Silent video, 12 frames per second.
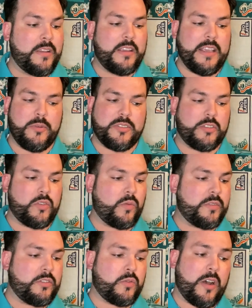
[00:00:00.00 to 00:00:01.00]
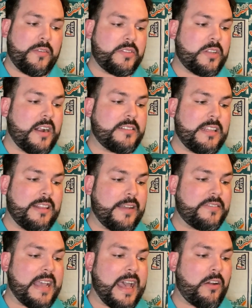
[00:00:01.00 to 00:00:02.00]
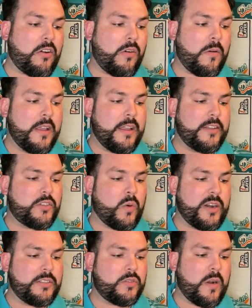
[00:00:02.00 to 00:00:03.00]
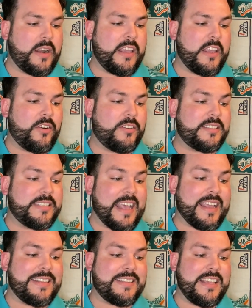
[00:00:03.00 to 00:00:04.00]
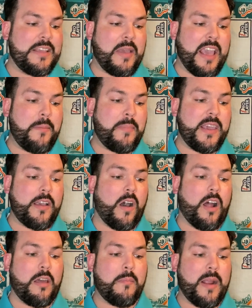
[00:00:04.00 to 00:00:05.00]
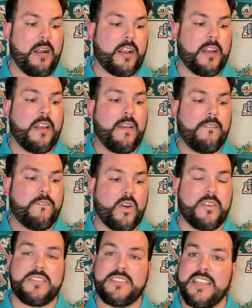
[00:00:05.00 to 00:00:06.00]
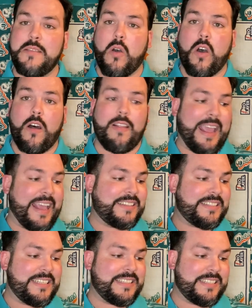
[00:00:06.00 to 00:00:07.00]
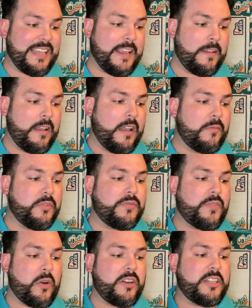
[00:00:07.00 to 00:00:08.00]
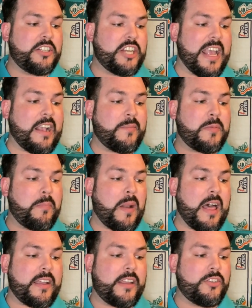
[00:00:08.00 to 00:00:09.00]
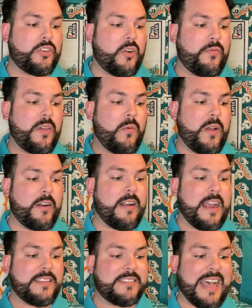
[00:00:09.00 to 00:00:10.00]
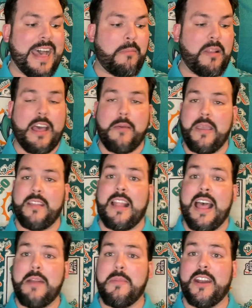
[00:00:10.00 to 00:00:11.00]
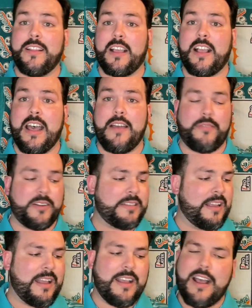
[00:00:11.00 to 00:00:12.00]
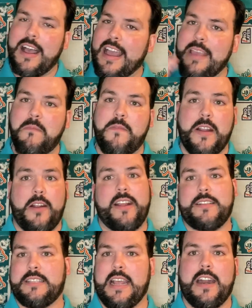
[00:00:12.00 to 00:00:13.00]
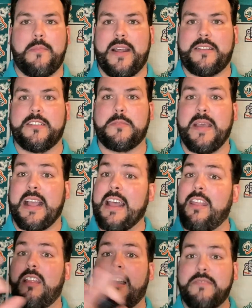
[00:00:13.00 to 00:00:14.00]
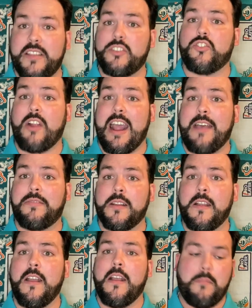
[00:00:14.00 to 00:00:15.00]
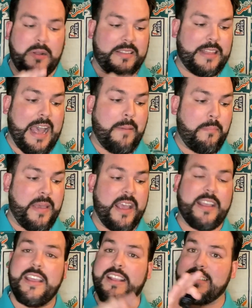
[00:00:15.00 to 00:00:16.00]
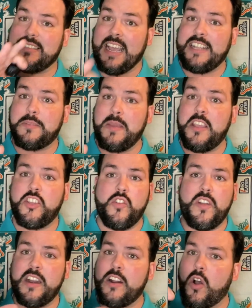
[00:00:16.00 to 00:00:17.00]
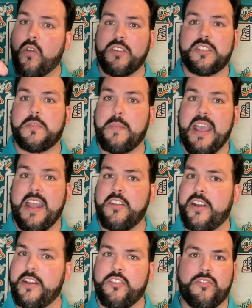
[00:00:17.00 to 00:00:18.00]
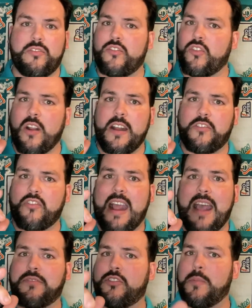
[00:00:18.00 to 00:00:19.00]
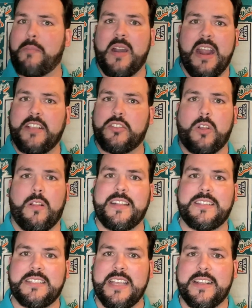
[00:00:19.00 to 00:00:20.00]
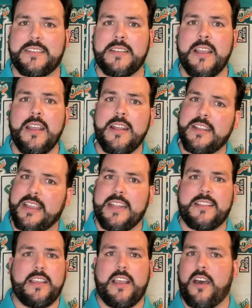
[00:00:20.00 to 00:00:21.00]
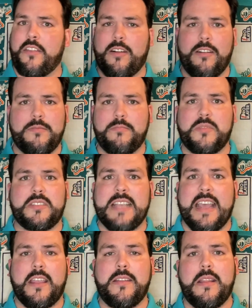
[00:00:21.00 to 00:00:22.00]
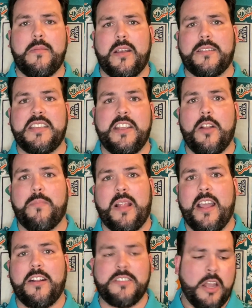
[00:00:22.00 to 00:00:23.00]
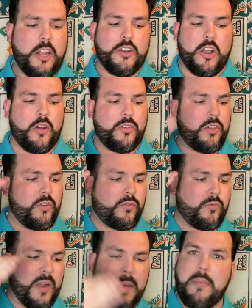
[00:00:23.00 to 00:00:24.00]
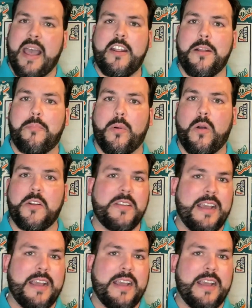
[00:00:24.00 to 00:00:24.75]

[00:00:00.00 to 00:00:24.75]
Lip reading: He was 12 starts at left tackle in 2020. He earned second team AP All-American, first team All-ACC. Was voted the Jacobs Blocking Trophy winner as top lineman in the conference. I am very excited about this pick. I love this draft, but that pick excites me. You didn't overspend. You didn't draft Penei Sewell at 6 to get the other second tier players. No, you went by your board.